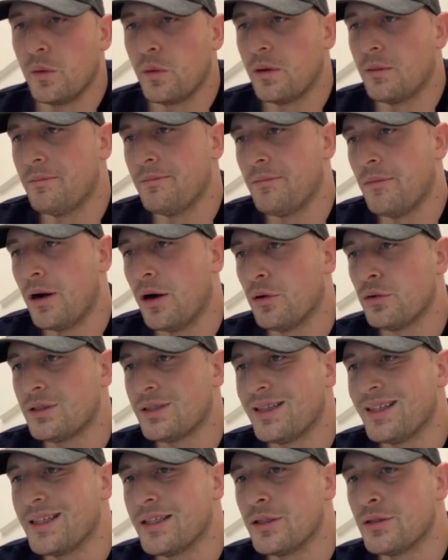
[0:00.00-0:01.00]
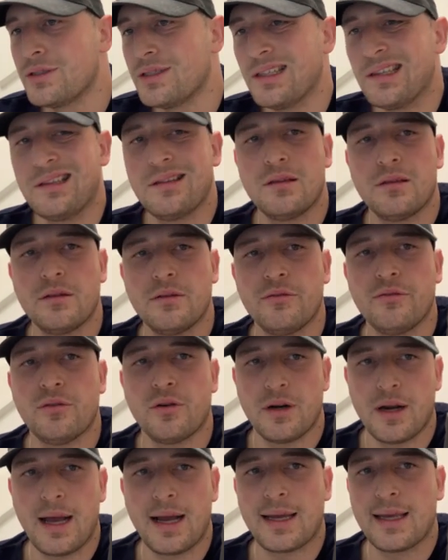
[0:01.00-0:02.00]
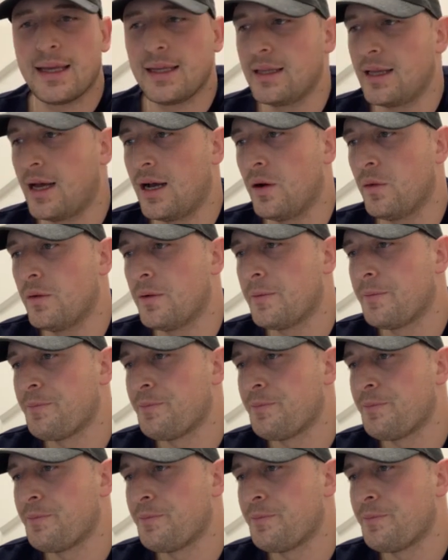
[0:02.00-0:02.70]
will mostly use it for knocking down.